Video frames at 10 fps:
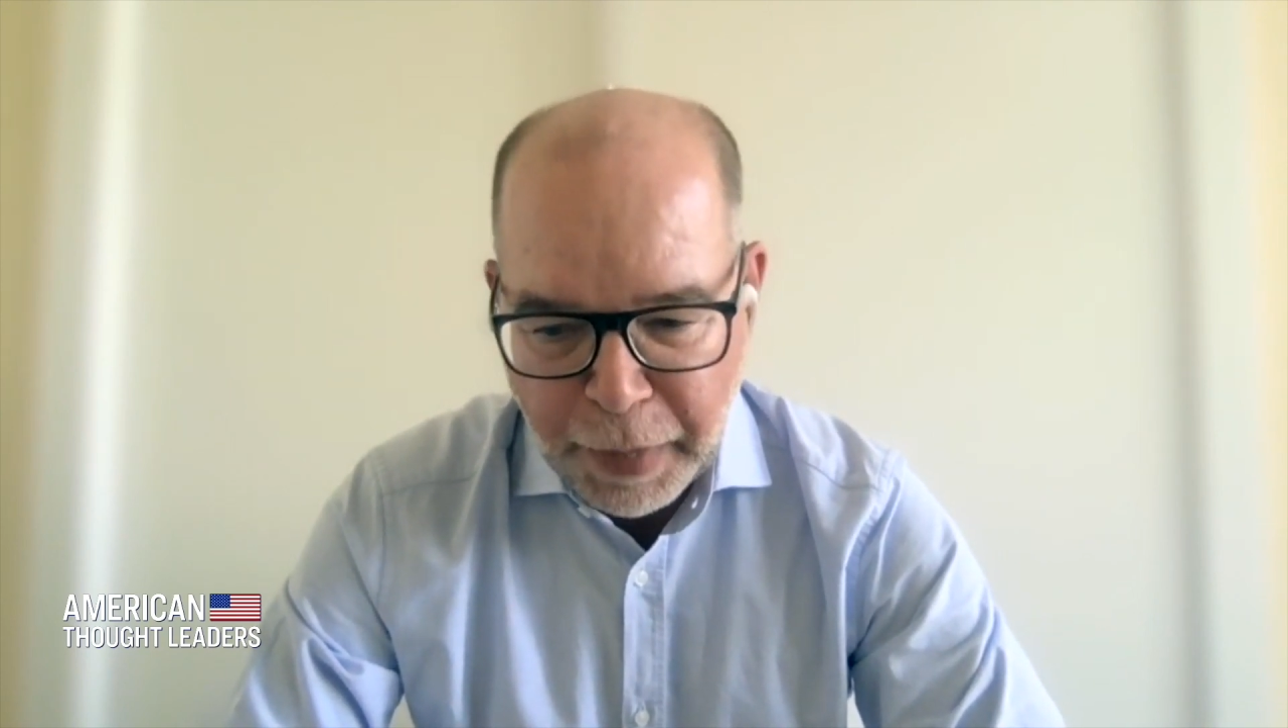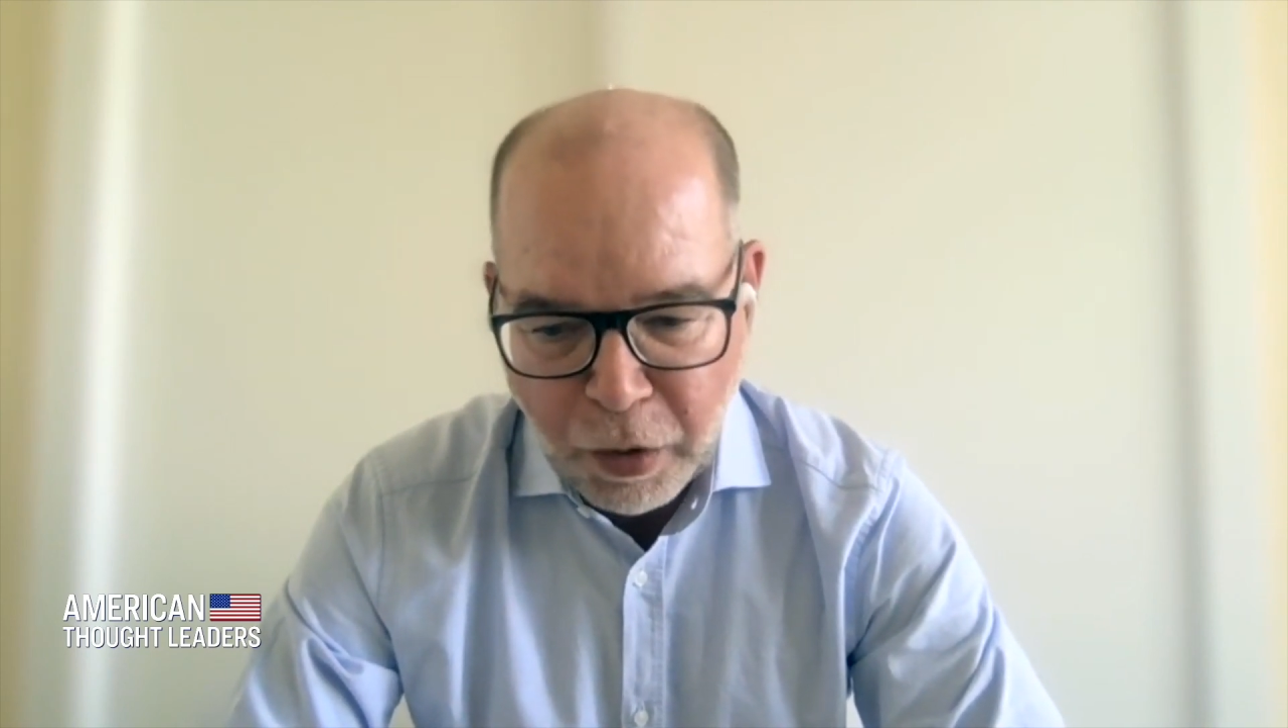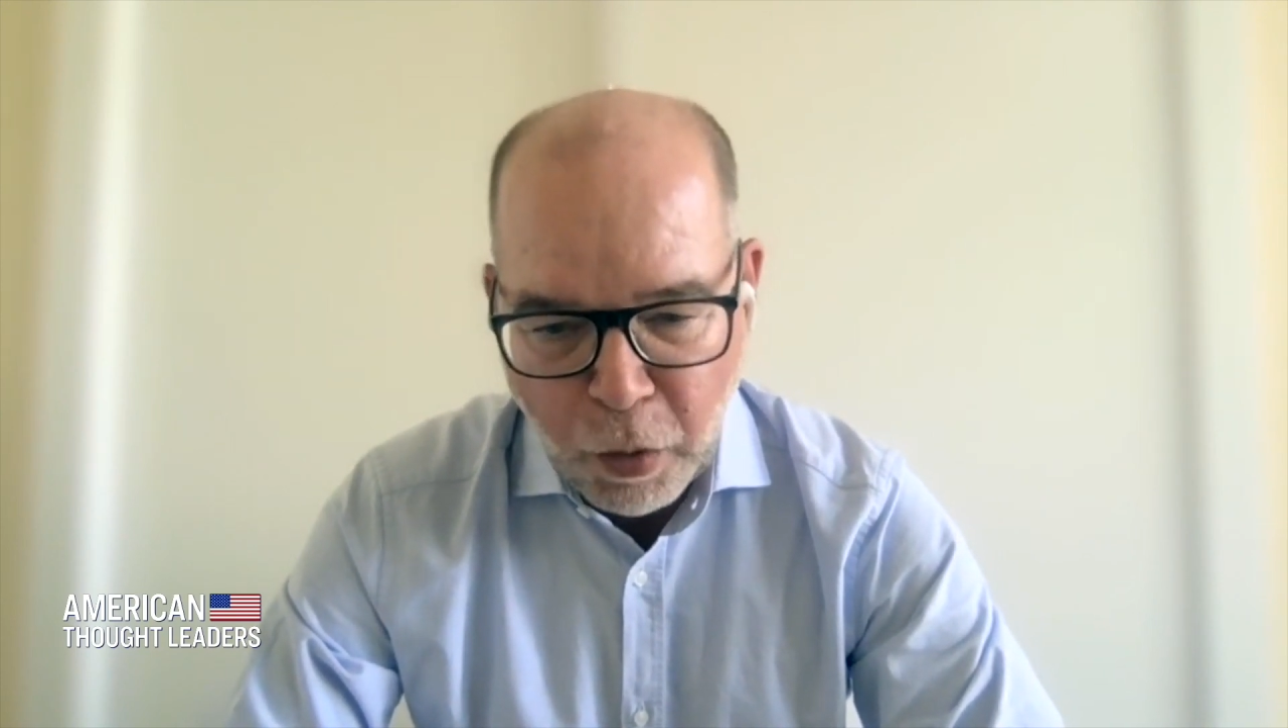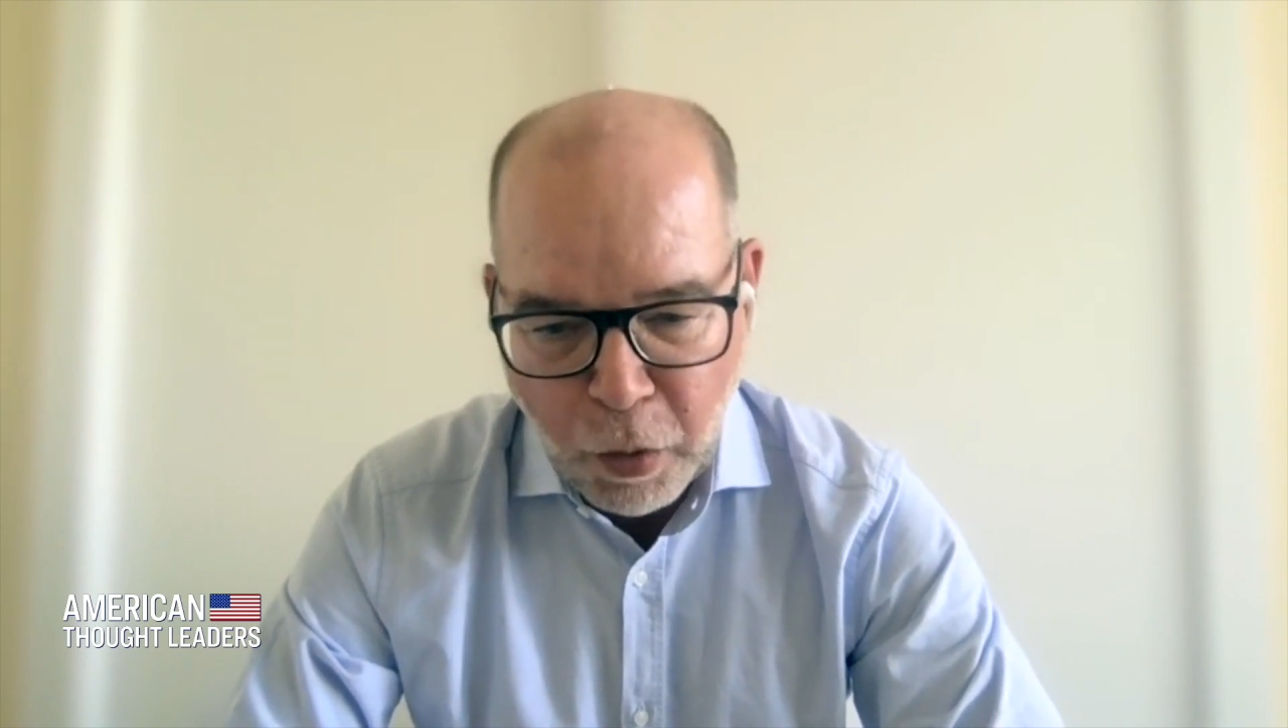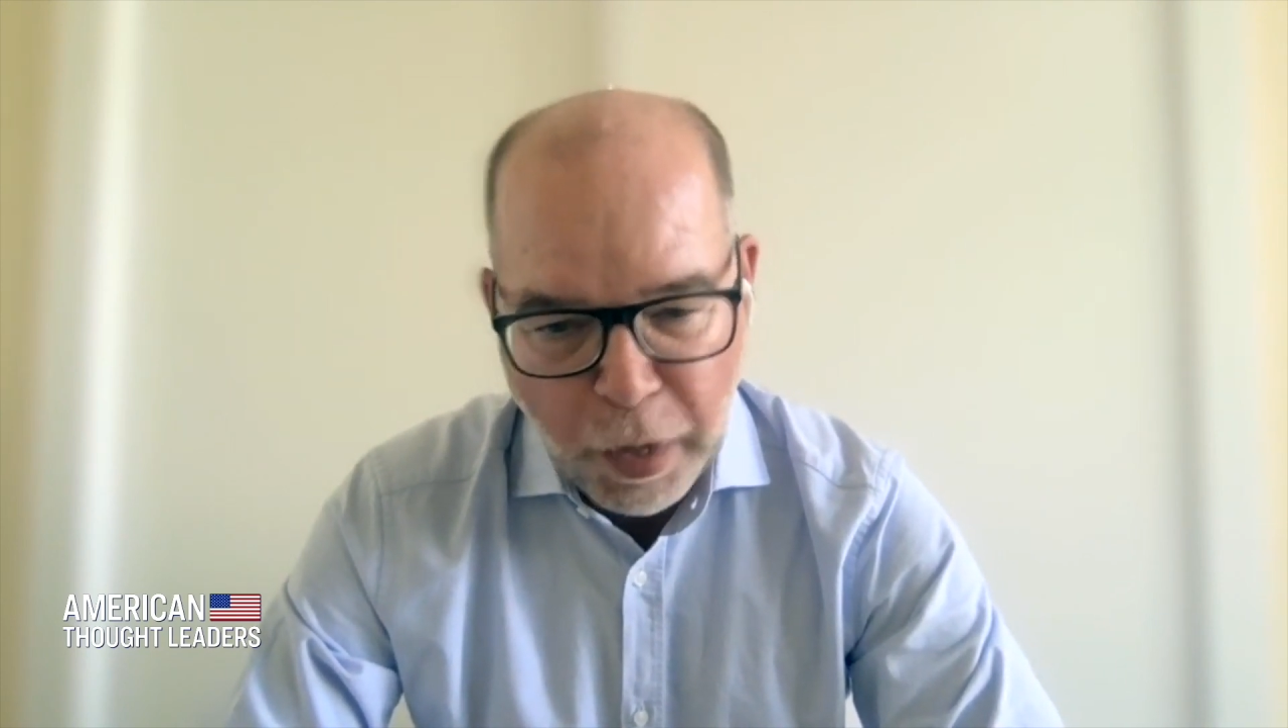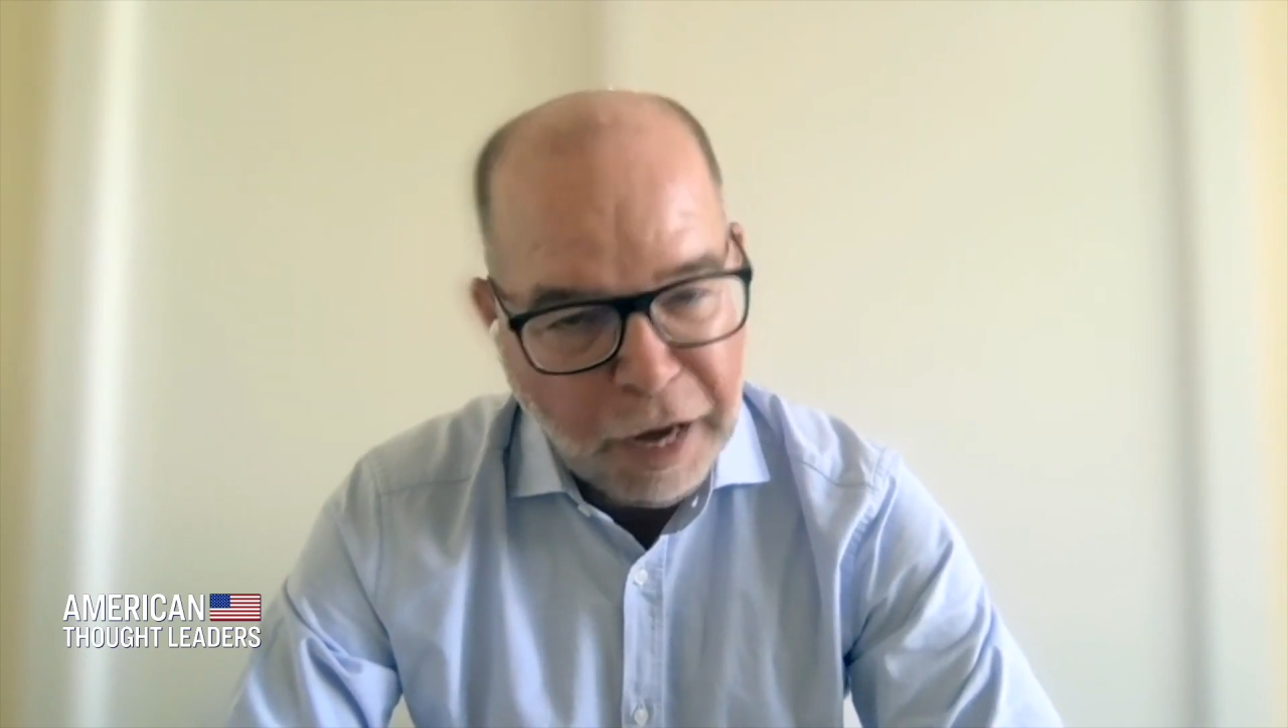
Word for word: been going